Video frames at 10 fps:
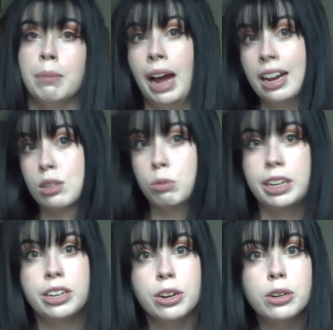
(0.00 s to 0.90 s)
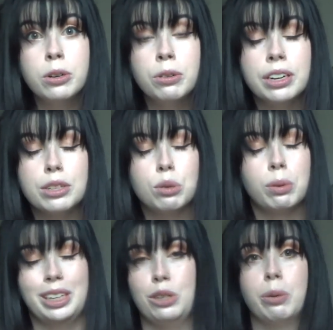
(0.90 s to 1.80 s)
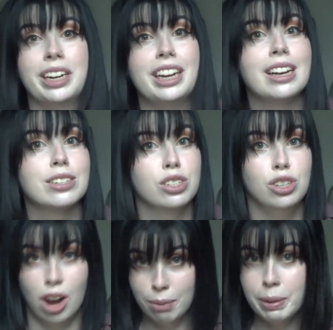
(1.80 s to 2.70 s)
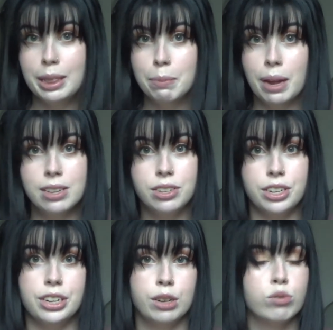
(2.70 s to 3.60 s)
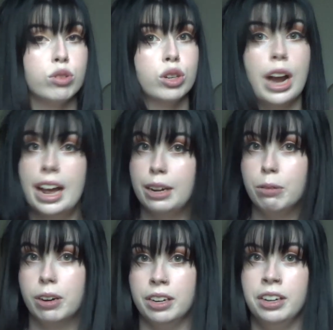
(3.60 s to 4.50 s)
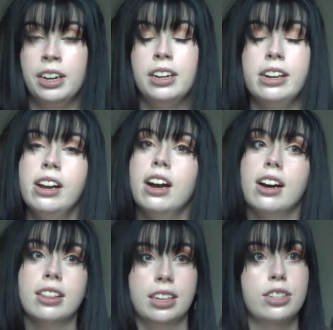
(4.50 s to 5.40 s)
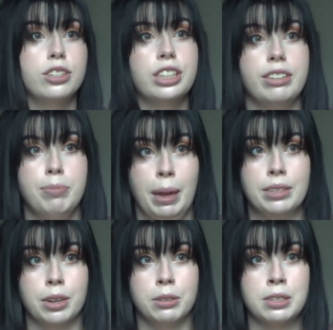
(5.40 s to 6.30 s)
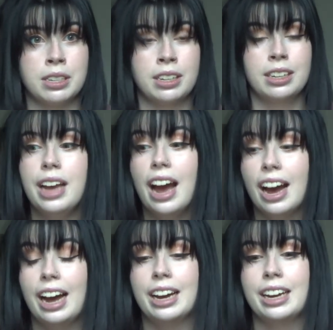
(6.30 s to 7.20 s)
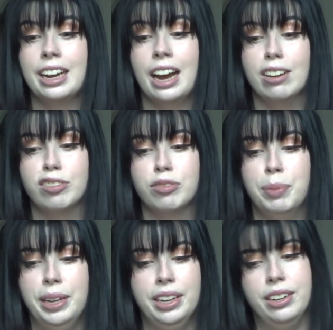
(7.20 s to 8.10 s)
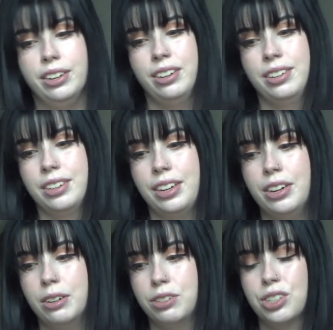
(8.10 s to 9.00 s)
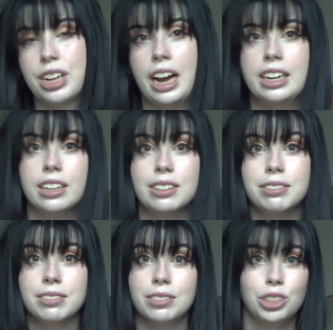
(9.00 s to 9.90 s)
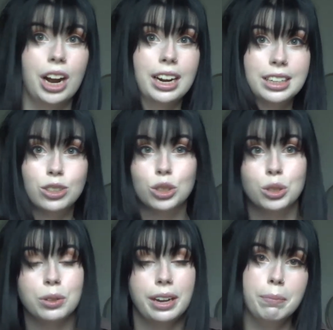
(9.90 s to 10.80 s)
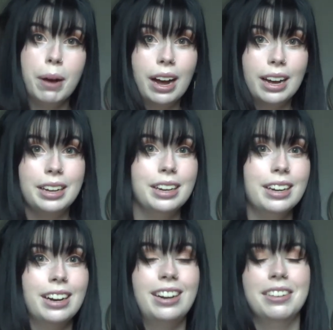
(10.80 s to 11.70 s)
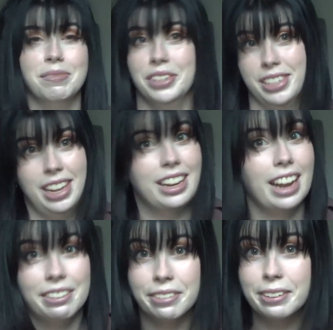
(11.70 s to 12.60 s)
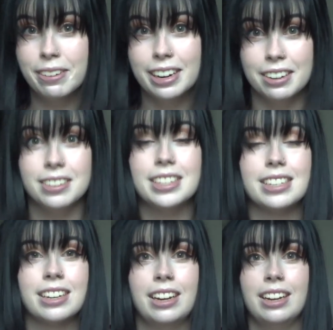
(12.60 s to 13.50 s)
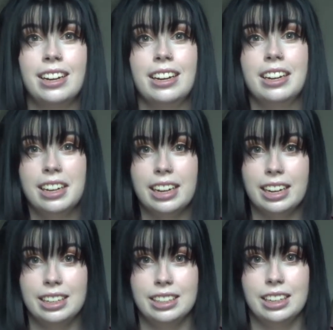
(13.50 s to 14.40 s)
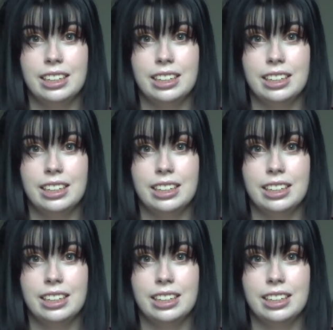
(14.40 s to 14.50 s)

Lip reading: As we know, 2020 has not been the best year for anyone, unless you're Jeff Bezos. Yeah, I have been, you know, just kind of trying to get by, just like everyone else in